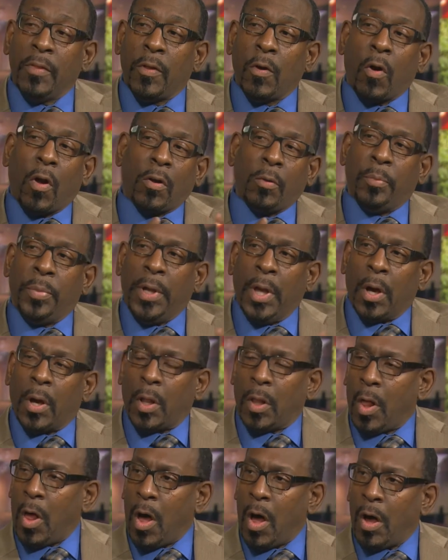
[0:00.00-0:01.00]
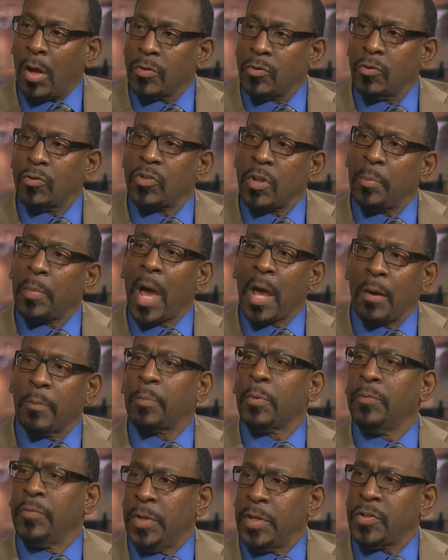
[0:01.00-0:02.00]
there ought to be a clause or some kind of
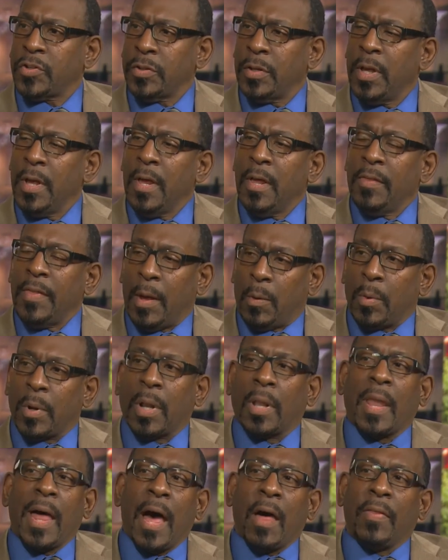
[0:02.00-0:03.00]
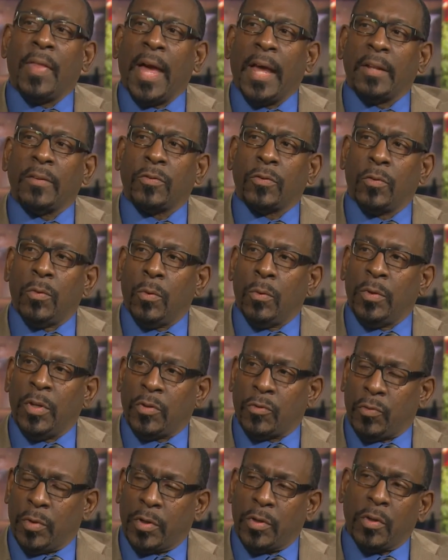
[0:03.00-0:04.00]
provision that would allow that school
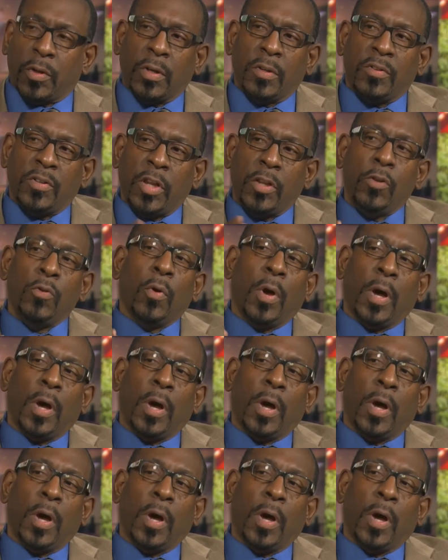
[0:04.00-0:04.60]
district to continue